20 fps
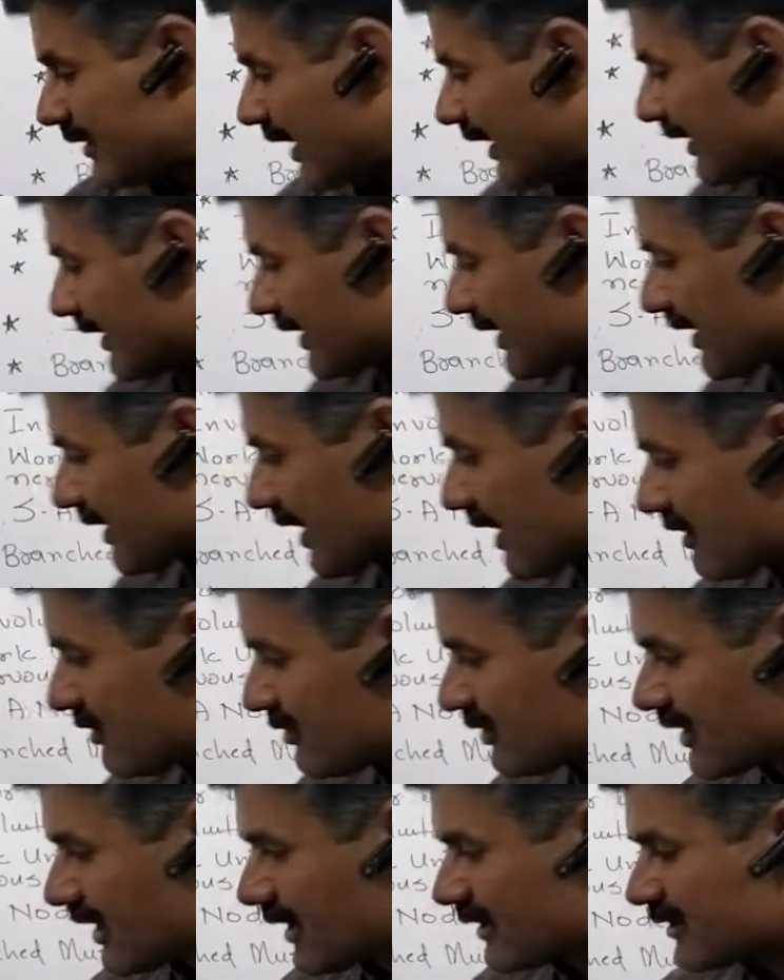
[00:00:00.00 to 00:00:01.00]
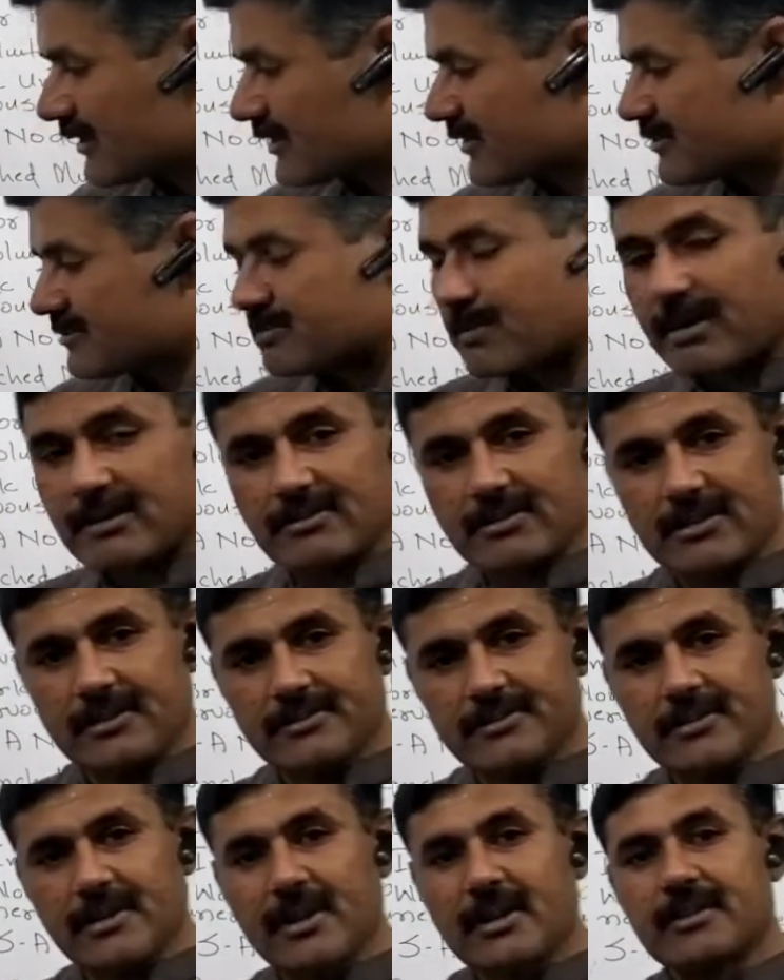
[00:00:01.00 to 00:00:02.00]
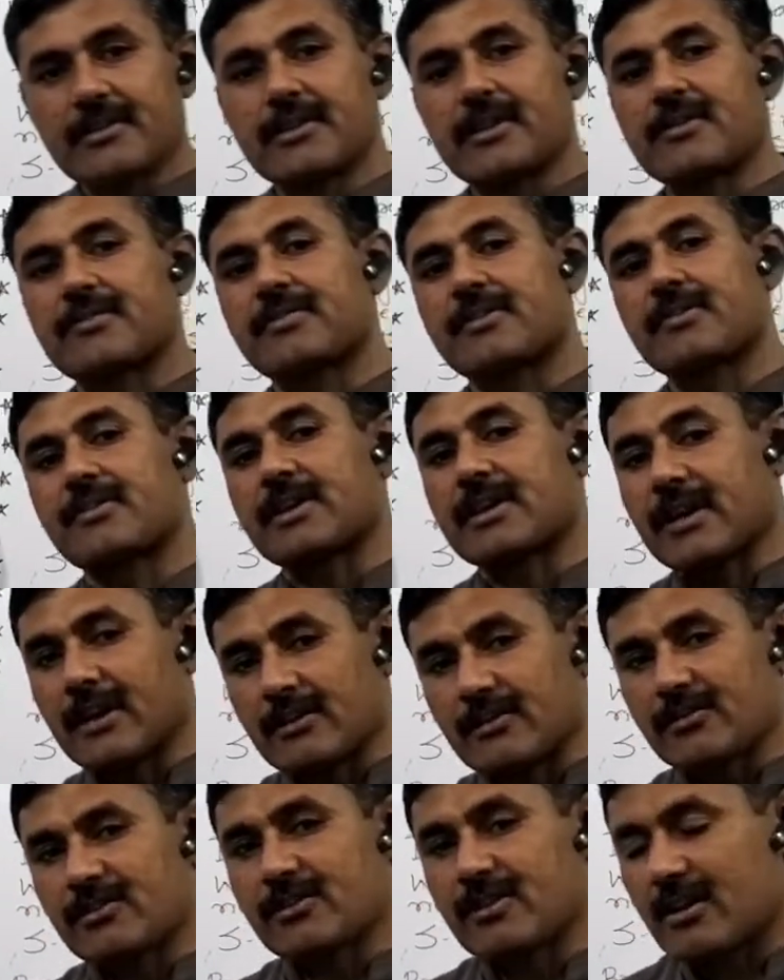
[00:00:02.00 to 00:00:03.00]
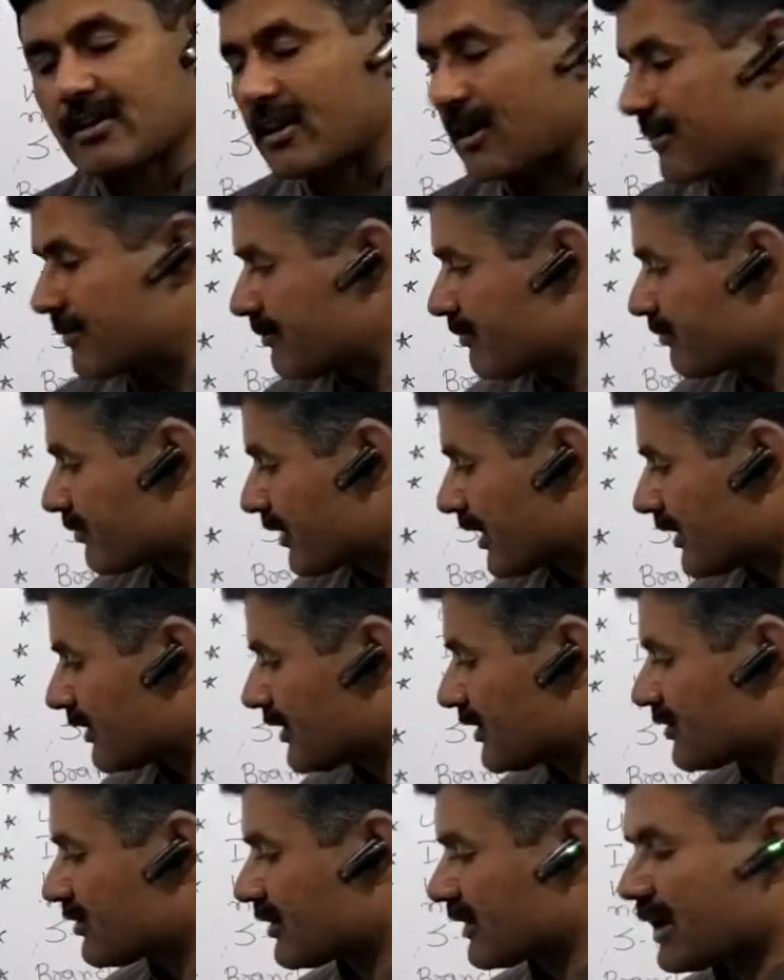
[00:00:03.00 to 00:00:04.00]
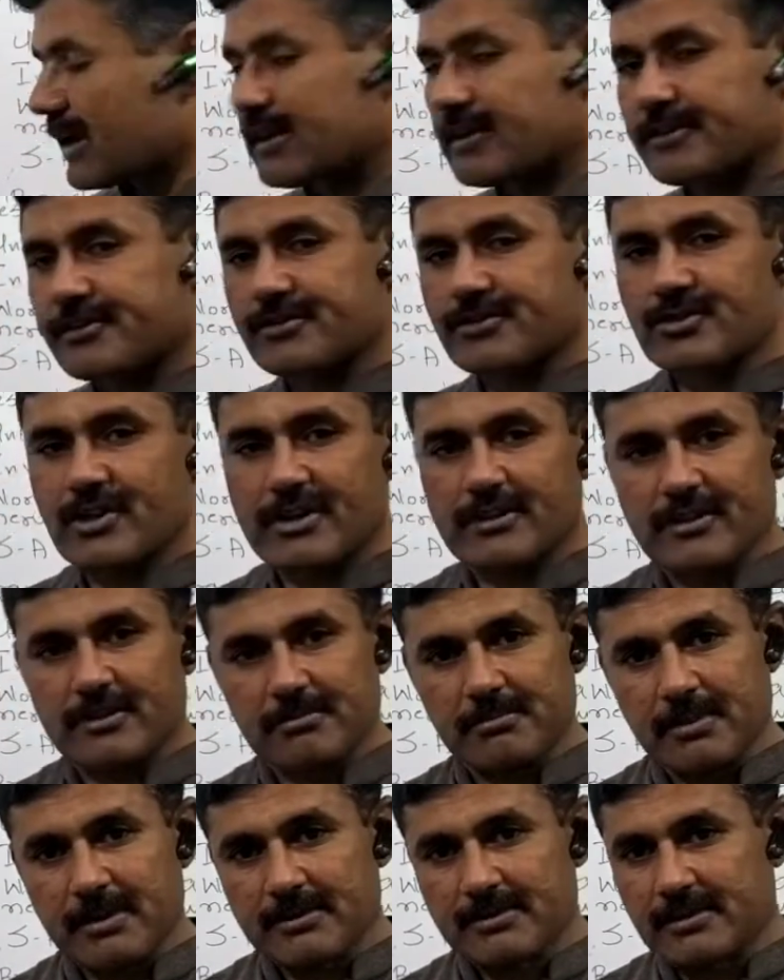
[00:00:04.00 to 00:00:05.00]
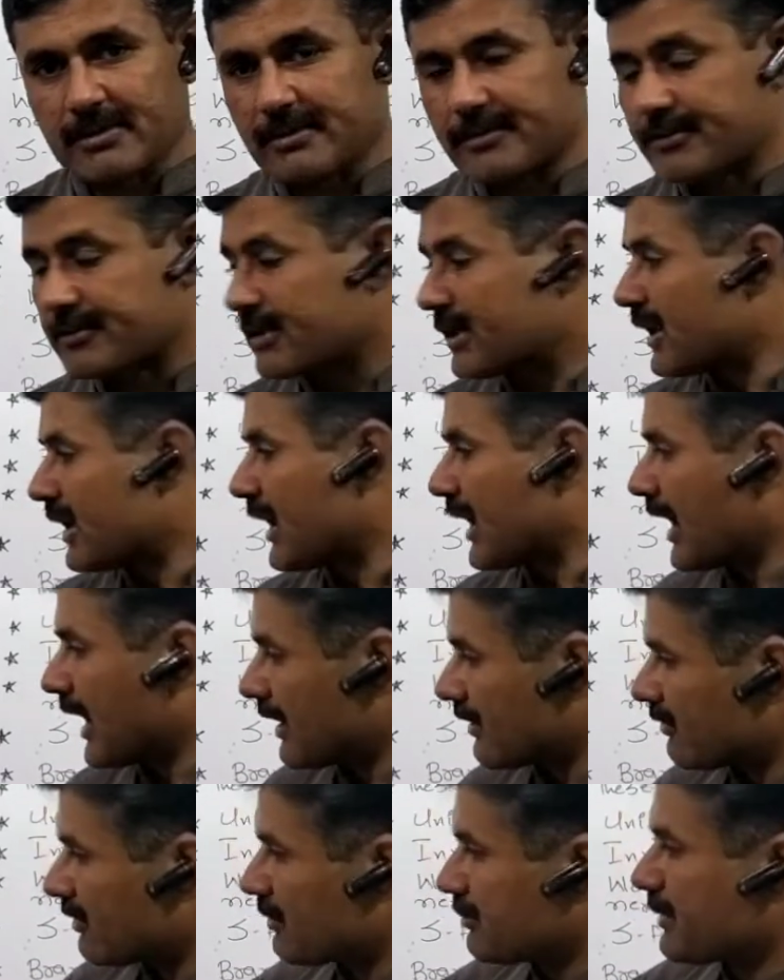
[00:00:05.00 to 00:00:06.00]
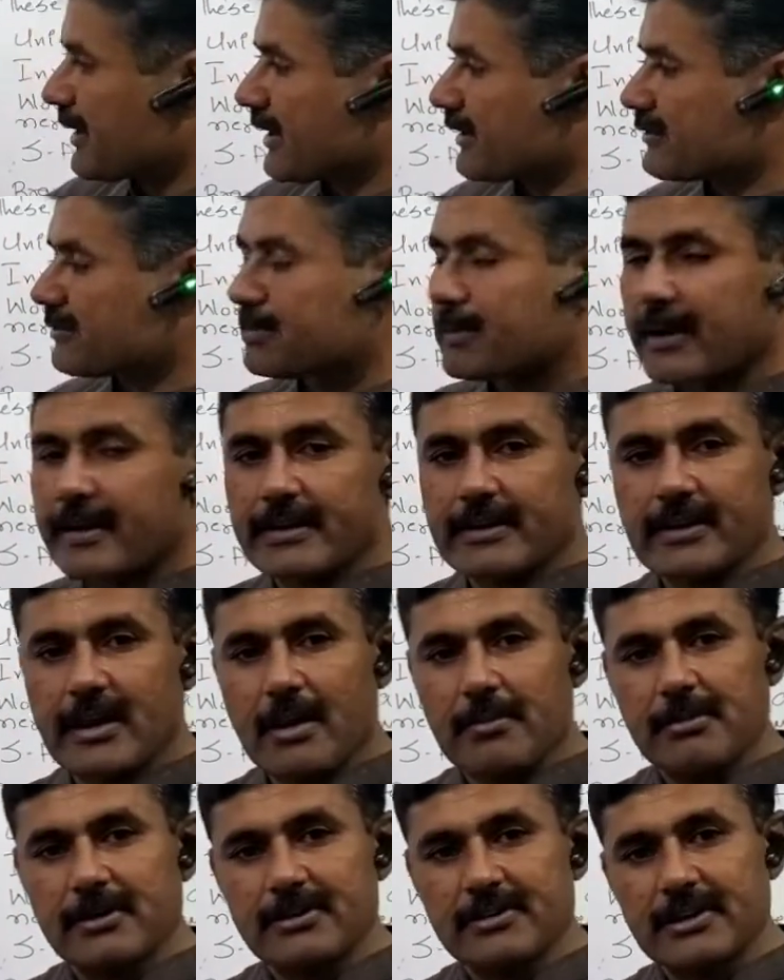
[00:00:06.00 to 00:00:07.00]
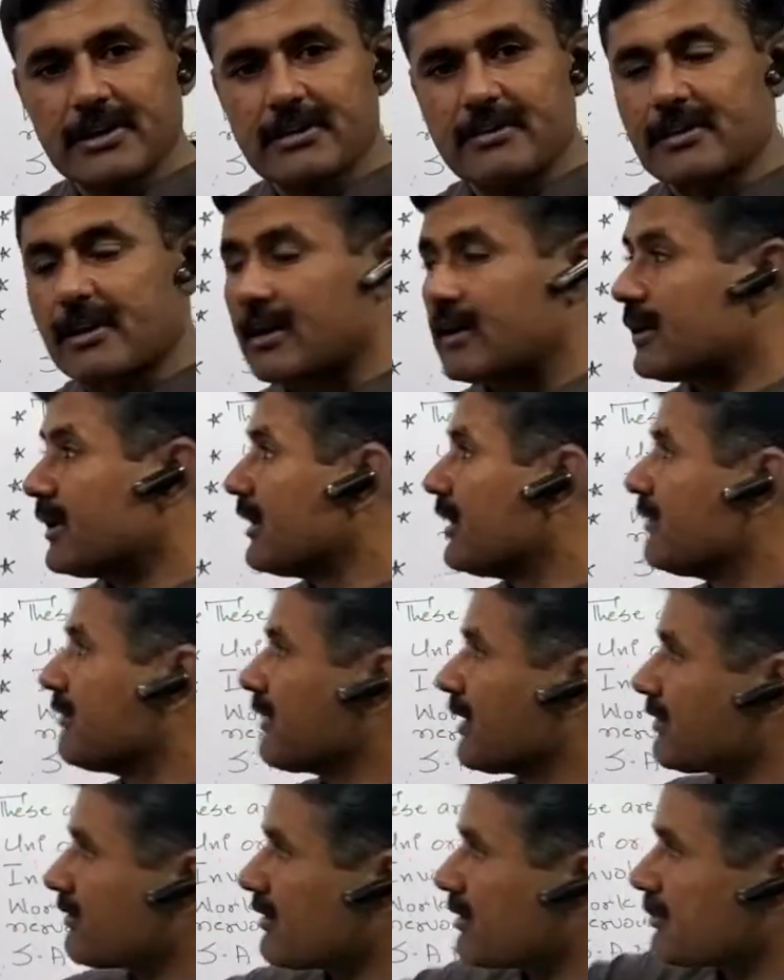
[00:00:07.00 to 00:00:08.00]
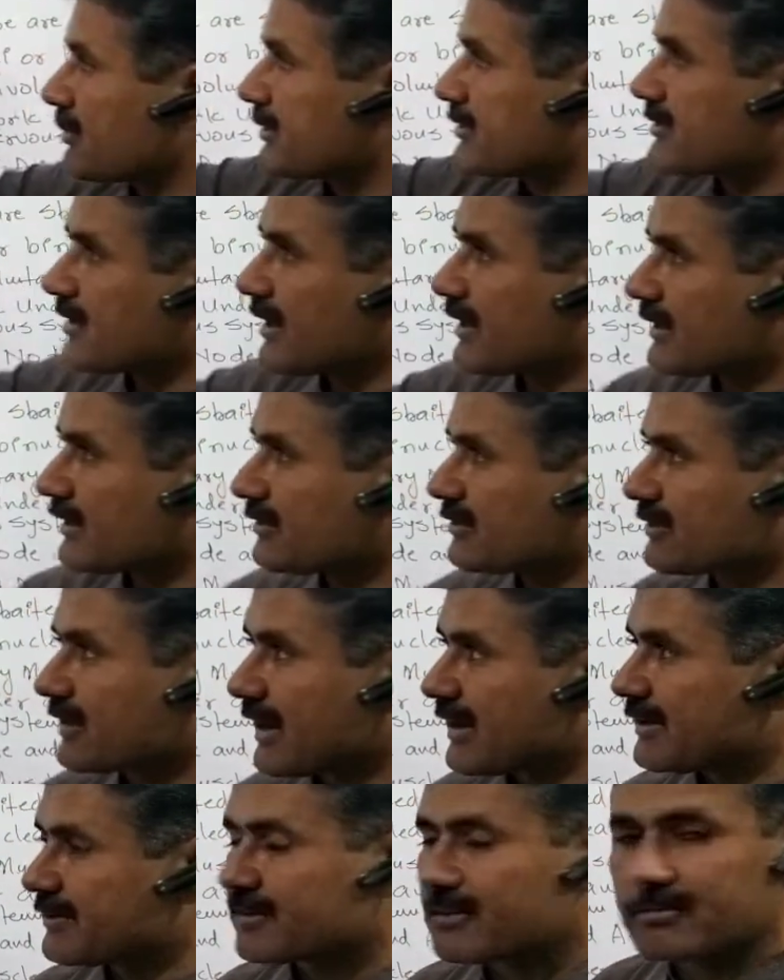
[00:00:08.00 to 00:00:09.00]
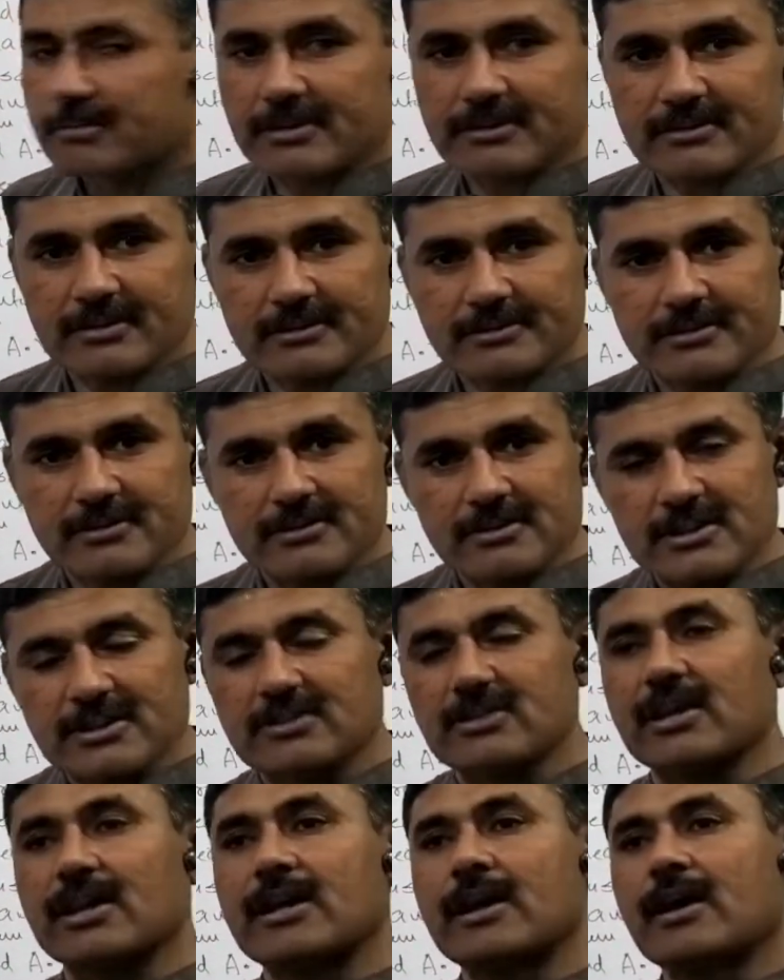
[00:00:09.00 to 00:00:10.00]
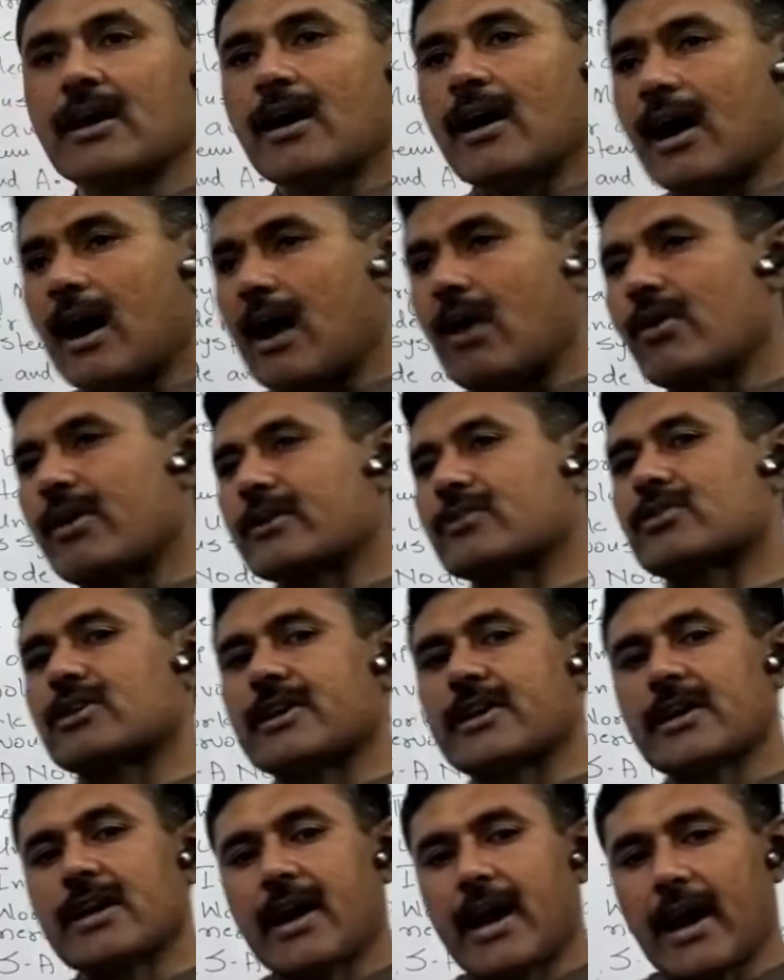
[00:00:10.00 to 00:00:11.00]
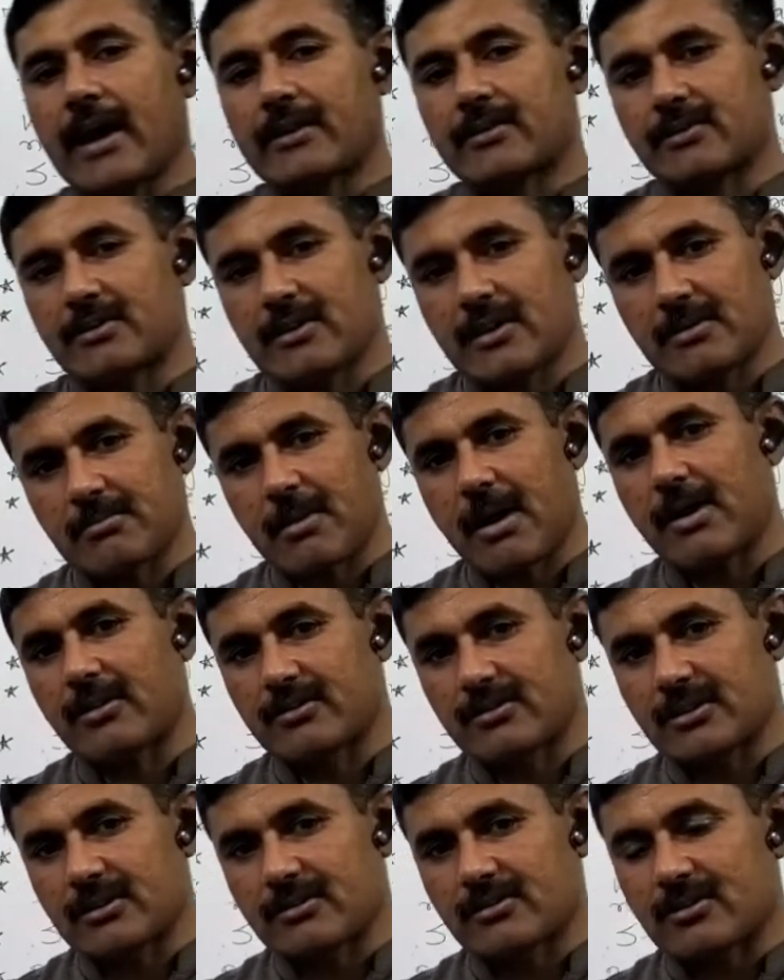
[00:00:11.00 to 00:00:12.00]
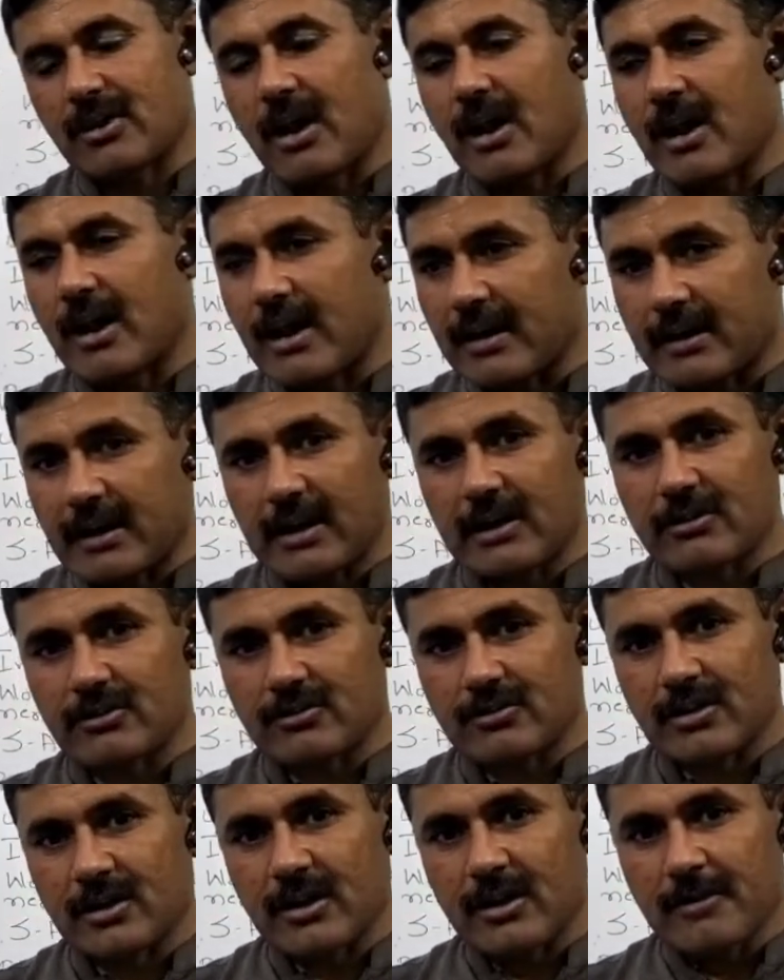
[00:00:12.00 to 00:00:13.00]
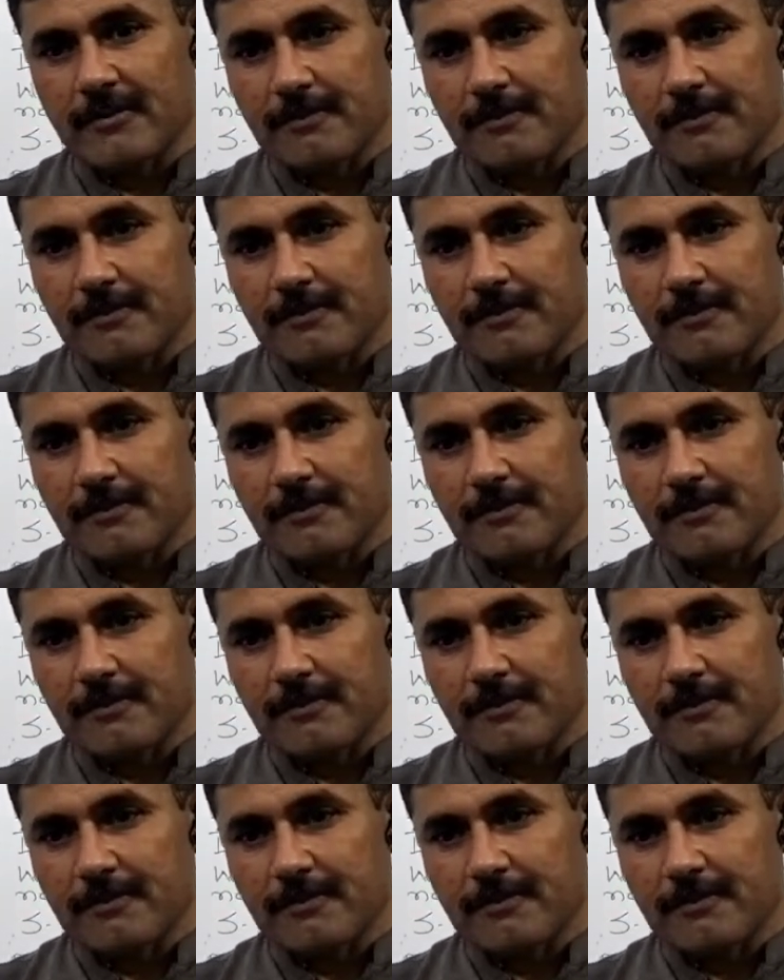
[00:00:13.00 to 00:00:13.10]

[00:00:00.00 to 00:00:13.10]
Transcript: that are arising on these muscles. Therefore we consider them, these are called striated muscles. And we'll be explaining them in detail when we'll be studying skeletal muscles in detail, how actually actin and myosins are arranged